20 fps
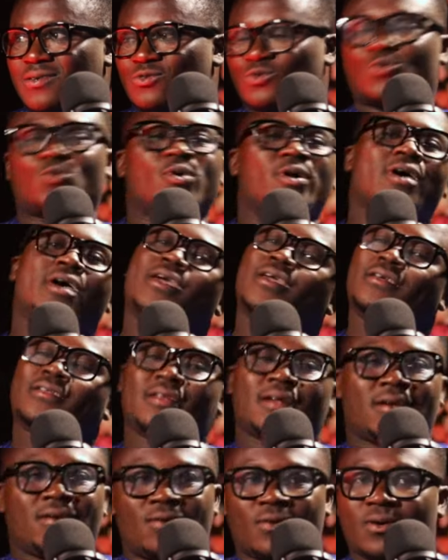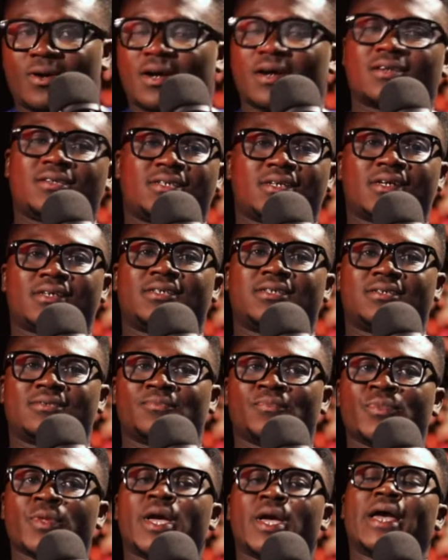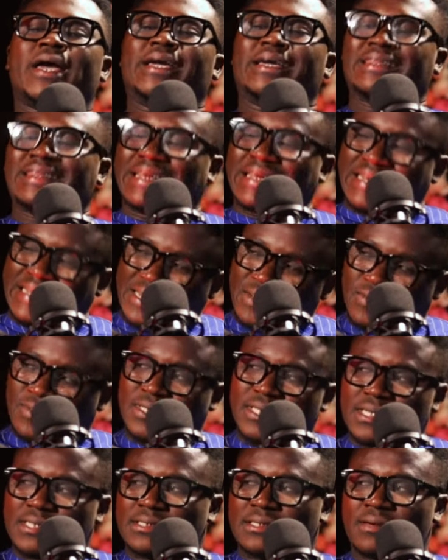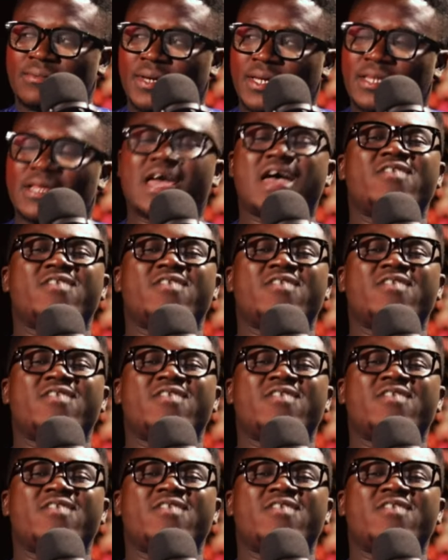So in the local church, in the New Testament,